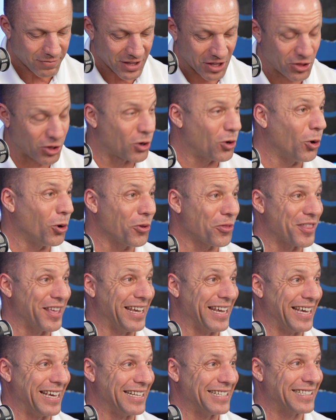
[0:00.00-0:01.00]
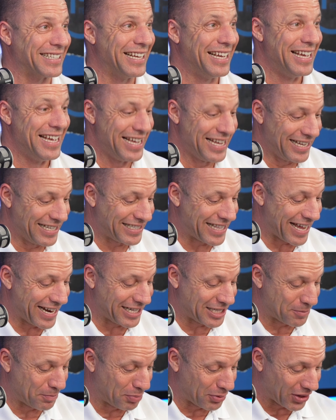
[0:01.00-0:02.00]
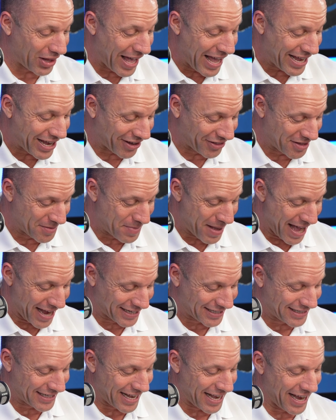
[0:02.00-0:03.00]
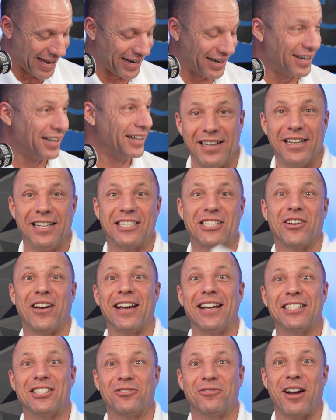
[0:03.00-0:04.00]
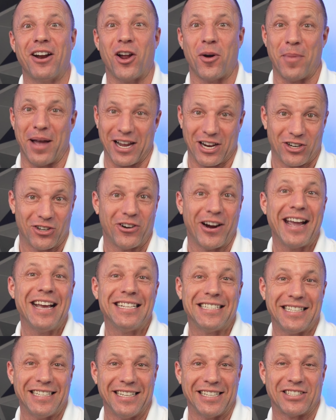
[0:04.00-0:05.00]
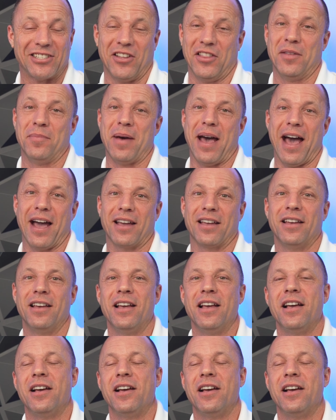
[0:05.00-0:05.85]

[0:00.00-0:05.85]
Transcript: the cool thing is that it's blank on the back side. And so I get to write all my craziness on the back.